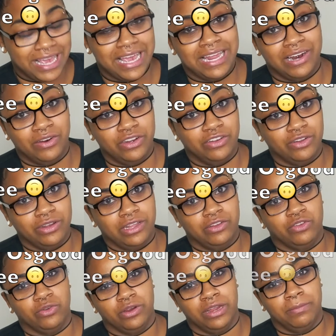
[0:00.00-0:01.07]
And I already told that
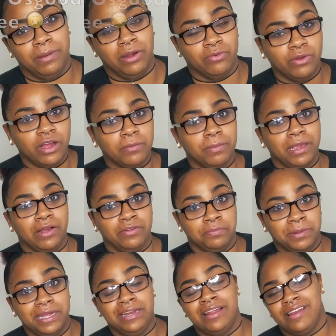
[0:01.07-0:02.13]
story about rugby. I was
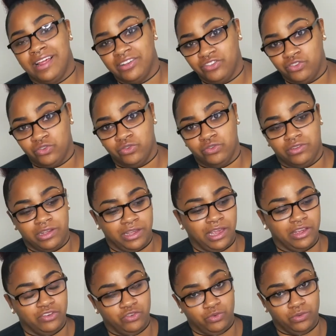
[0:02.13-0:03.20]
playing at nationals, in
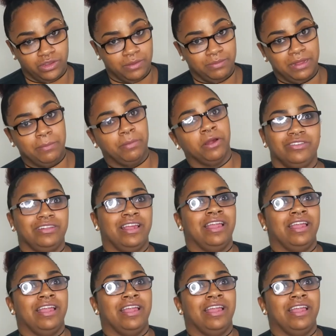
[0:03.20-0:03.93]
case you skipped that part.